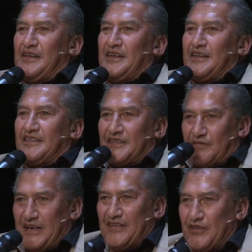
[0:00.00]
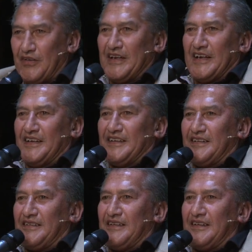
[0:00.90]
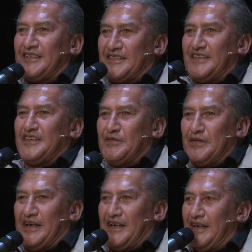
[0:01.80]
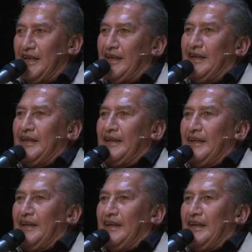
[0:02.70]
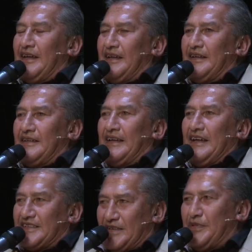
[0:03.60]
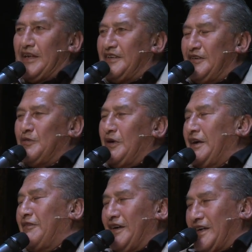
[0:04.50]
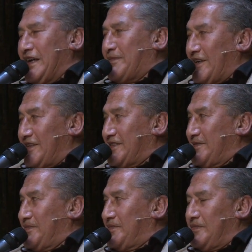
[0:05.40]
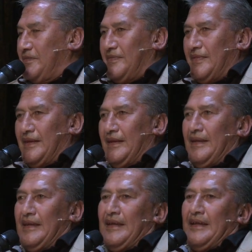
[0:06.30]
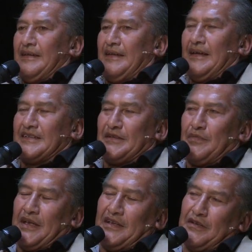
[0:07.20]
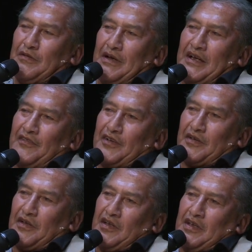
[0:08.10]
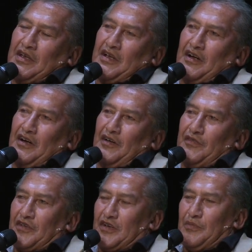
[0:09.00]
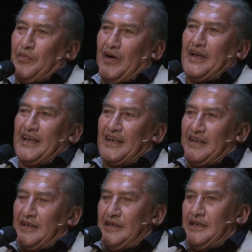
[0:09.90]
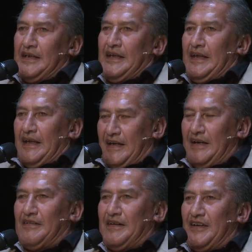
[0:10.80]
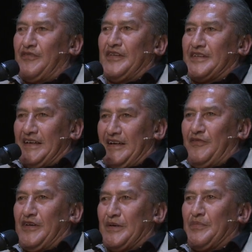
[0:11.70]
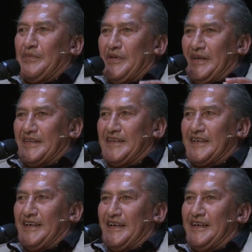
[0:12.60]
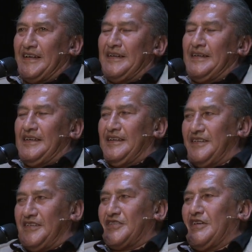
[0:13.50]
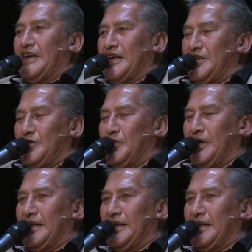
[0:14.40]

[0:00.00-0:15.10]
This way of doing it is the new way. There has to be a new way around capitalism. There has to be a new way of combining our efforts, our whakapapa, our tikanga, into showing a new way.